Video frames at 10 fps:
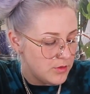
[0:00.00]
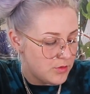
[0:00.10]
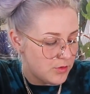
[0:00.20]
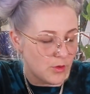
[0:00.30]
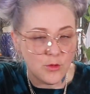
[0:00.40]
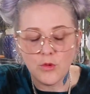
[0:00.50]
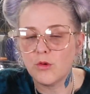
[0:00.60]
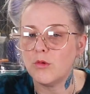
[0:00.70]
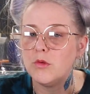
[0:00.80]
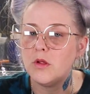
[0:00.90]
is so
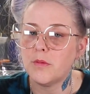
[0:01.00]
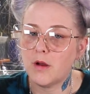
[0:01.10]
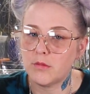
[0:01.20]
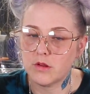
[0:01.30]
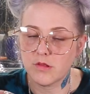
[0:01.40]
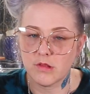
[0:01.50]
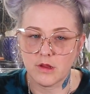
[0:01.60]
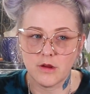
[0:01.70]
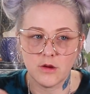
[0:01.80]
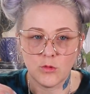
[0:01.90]
cool about
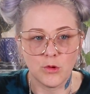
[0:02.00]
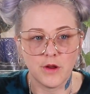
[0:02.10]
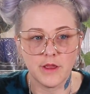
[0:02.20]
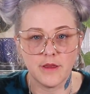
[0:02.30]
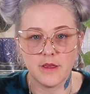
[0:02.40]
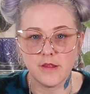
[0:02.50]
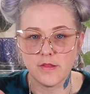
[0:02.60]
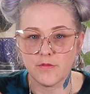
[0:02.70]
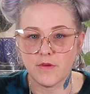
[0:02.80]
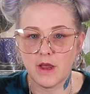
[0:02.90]
Monstera Aurea
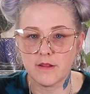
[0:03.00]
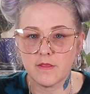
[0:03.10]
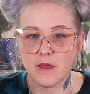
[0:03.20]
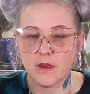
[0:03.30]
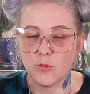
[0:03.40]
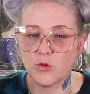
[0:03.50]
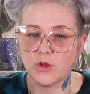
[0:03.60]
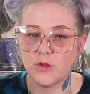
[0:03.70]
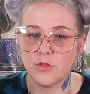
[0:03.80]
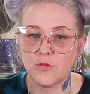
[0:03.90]
is the fact that
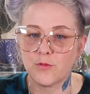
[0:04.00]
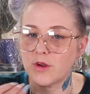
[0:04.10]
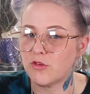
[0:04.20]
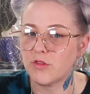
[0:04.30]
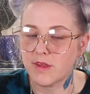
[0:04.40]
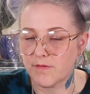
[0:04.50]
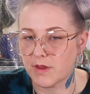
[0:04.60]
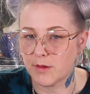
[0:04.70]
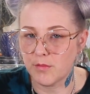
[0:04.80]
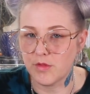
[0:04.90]
when the fresh leaf
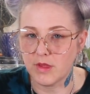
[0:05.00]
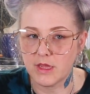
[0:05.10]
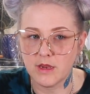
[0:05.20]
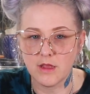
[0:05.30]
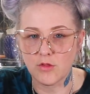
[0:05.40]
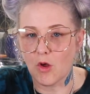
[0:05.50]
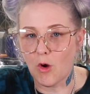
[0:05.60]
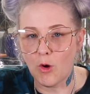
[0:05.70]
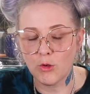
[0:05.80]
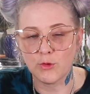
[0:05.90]
comes in, it's
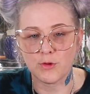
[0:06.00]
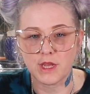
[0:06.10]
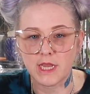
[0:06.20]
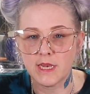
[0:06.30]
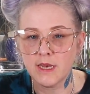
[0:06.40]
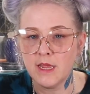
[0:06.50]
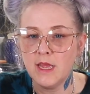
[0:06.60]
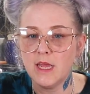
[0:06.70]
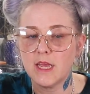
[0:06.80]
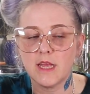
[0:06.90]
all green.
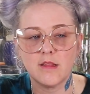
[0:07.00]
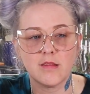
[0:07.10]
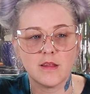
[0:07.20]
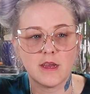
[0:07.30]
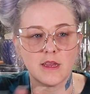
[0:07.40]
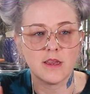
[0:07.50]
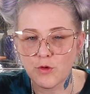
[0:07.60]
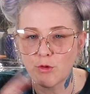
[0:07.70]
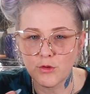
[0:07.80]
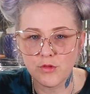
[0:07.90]
It's like
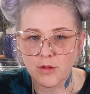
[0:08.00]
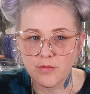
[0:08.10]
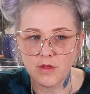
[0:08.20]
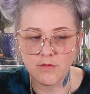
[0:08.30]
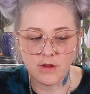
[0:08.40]
photo something